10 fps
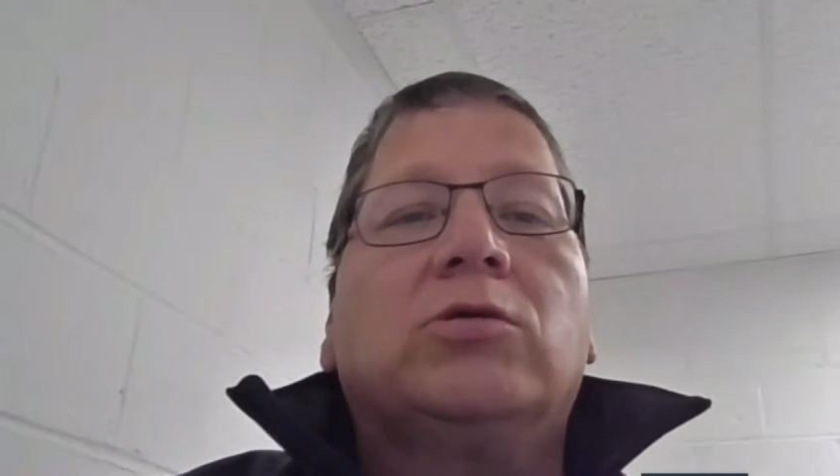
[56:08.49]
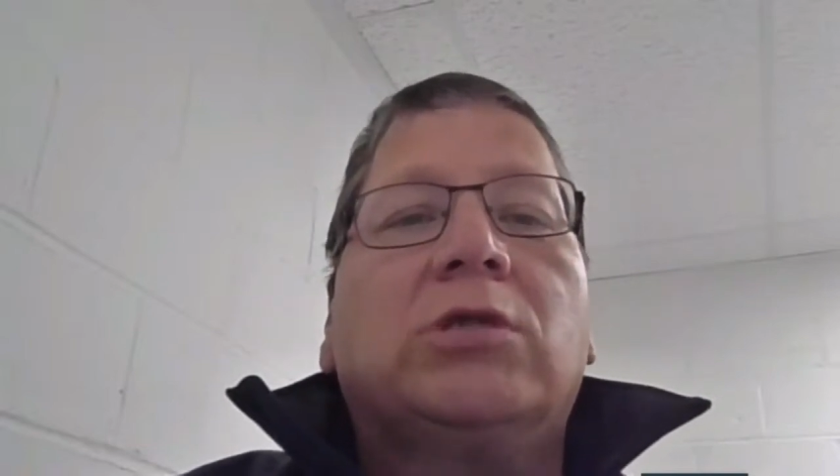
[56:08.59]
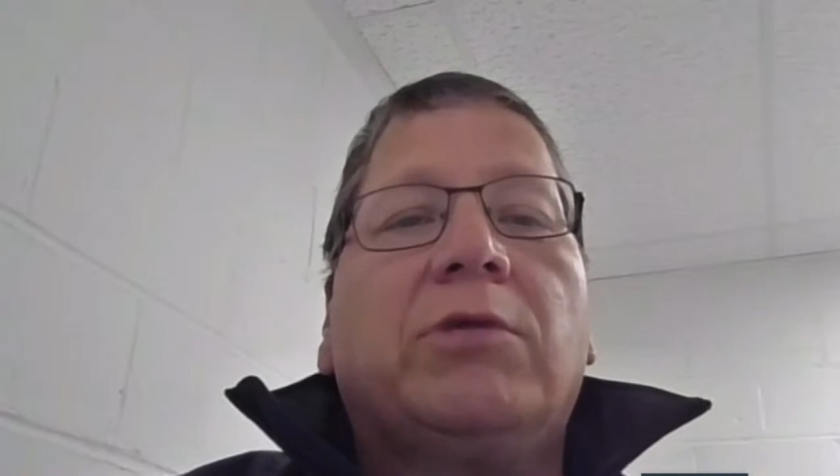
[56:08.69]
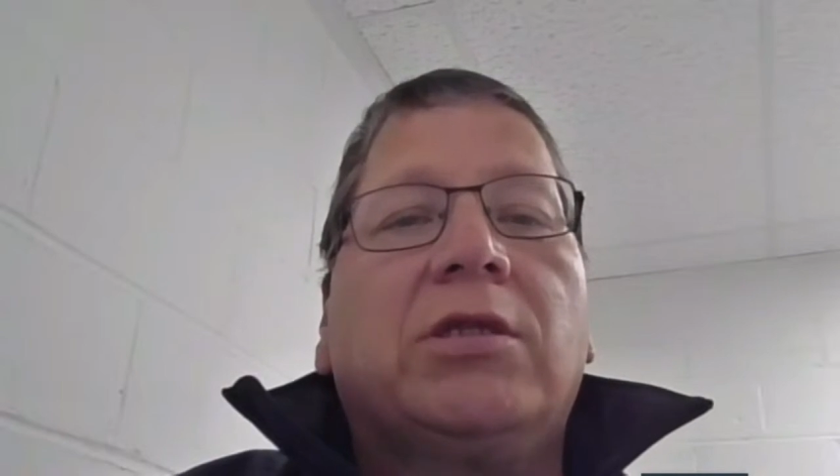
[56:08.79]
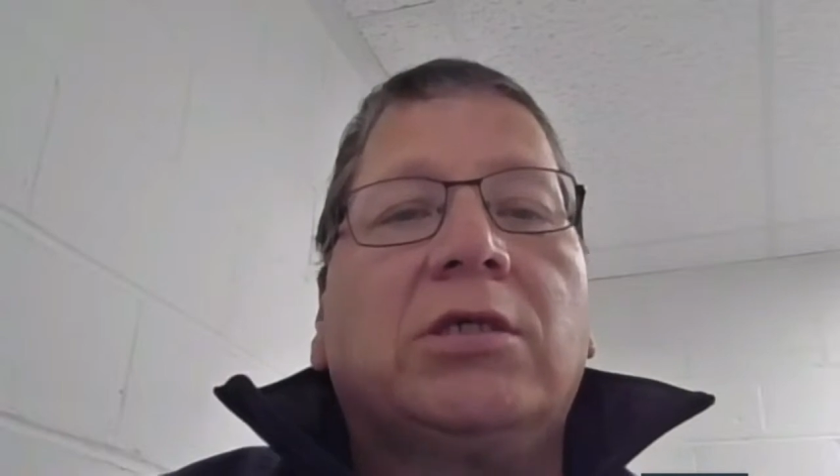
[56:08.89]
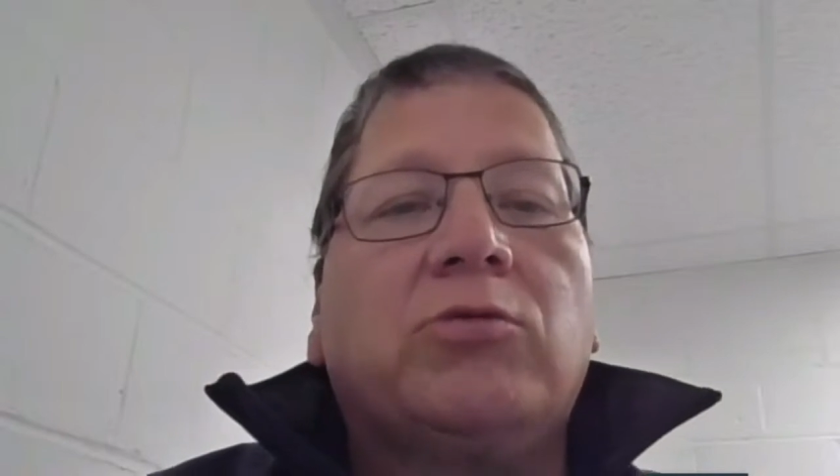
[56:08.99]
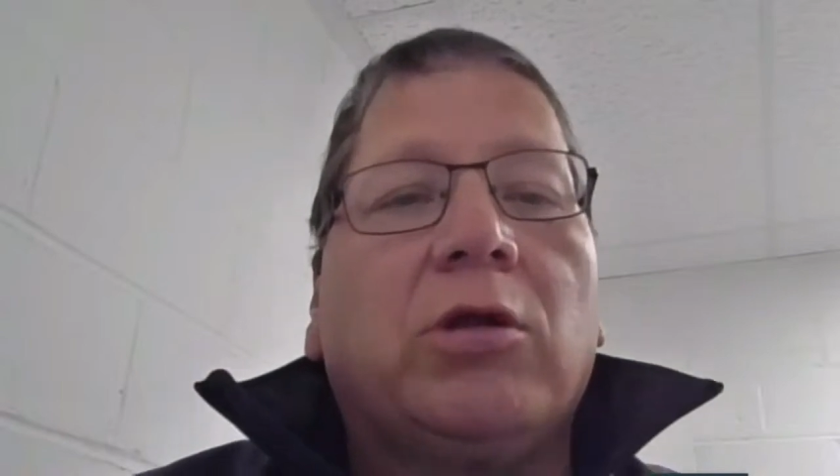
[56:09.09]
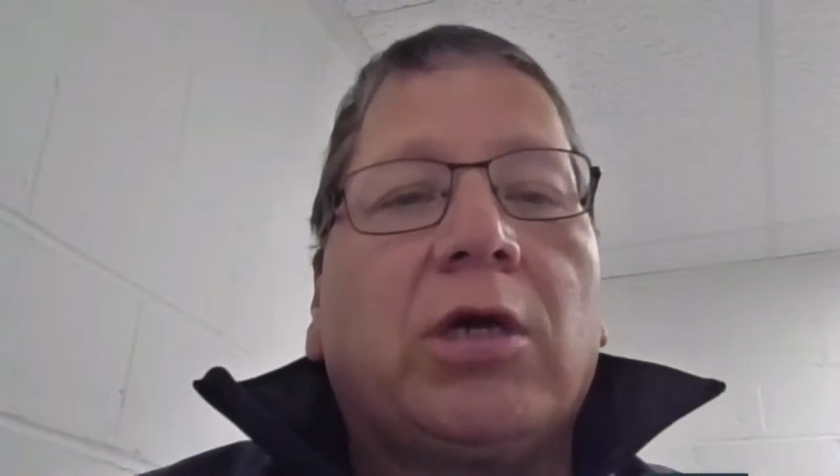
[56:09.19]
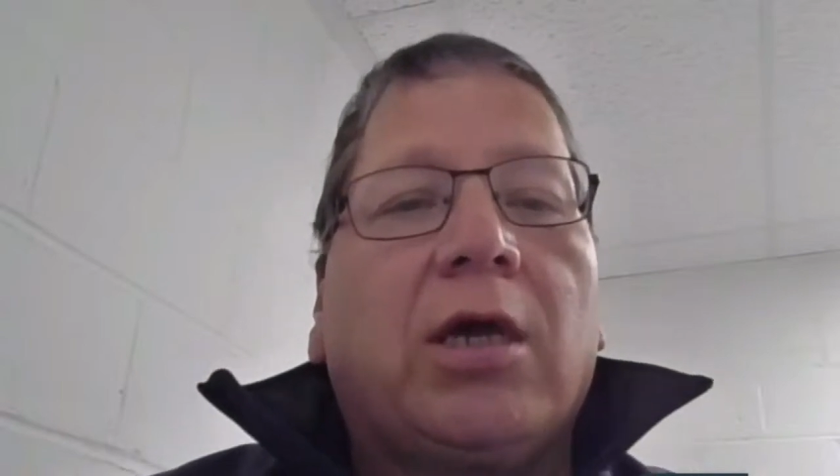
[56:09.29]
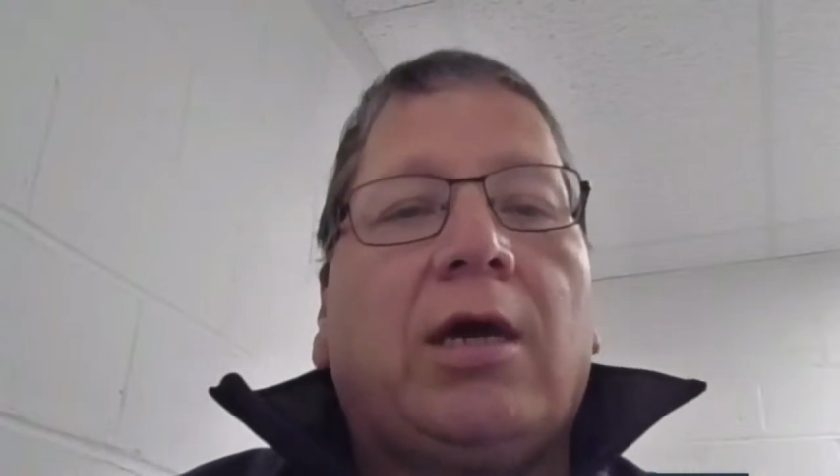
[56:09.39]
So some of the things we're
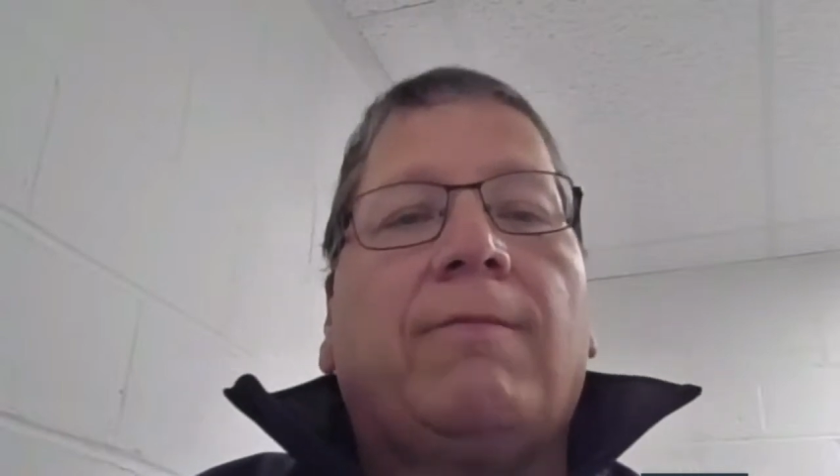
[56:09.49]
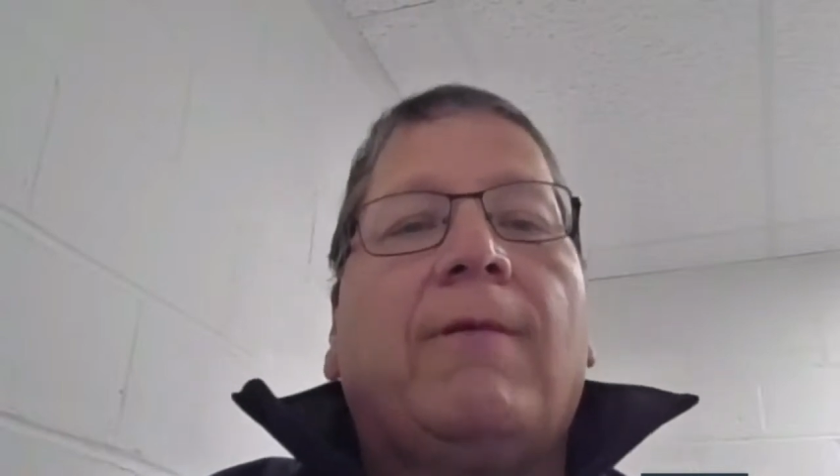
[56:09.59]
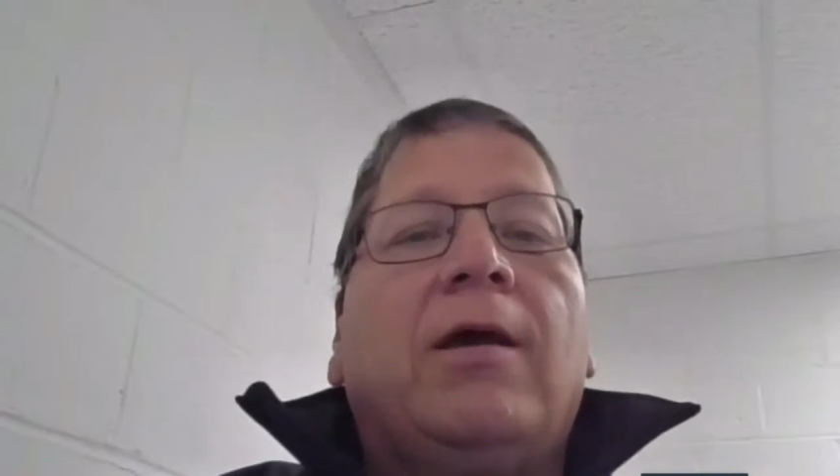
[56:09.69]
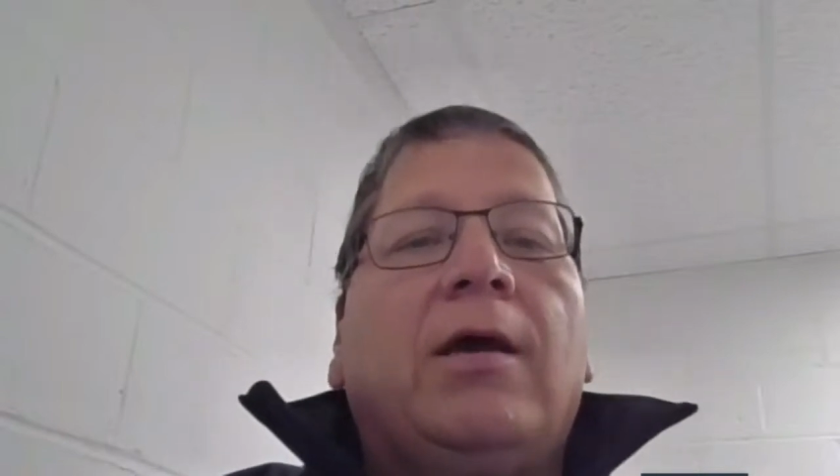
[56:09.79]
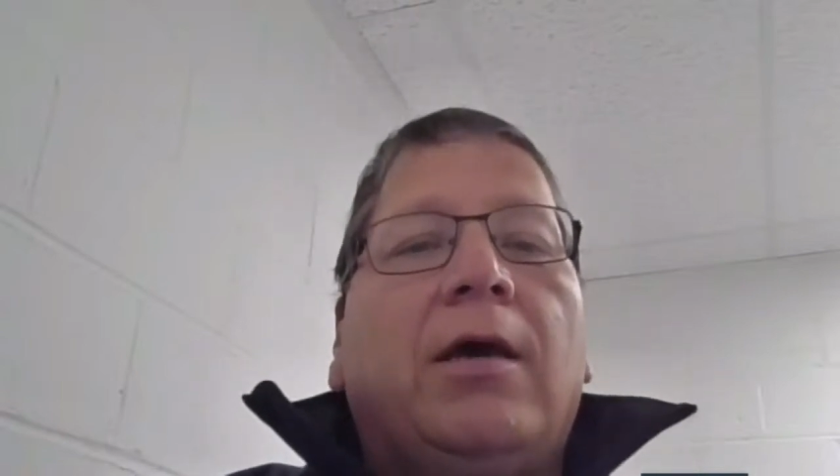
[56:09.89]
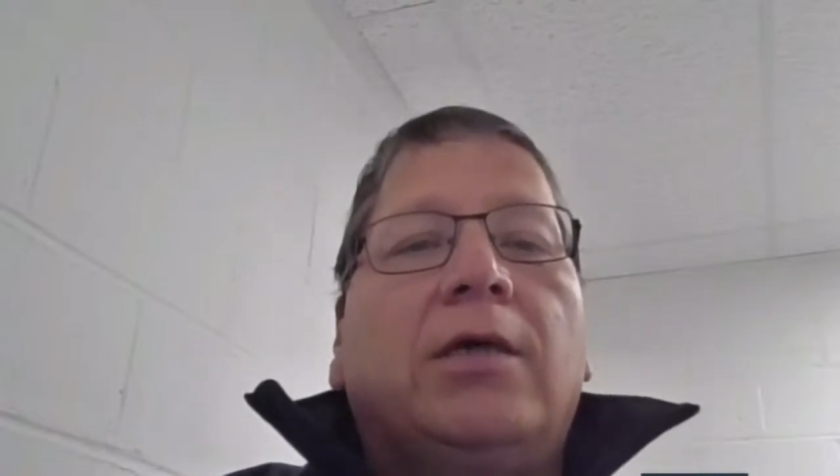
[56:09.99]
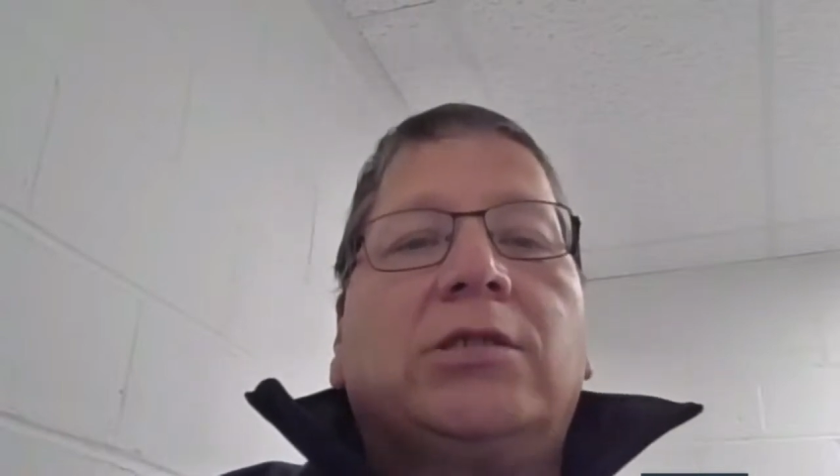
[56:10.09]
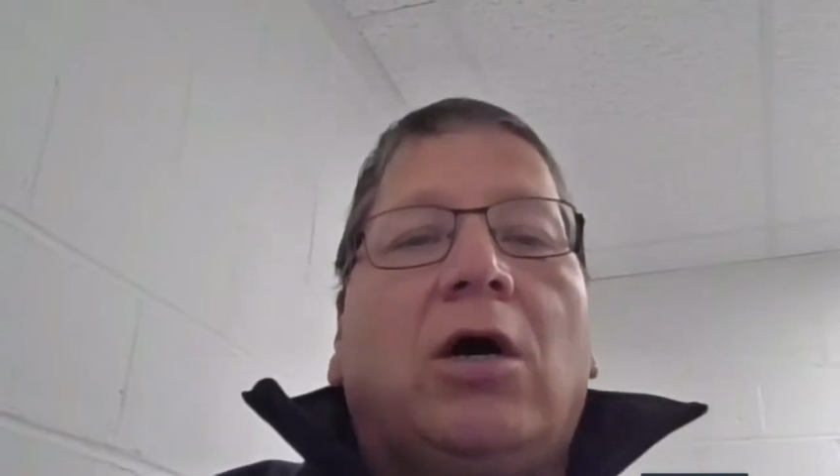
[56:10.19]
looking at is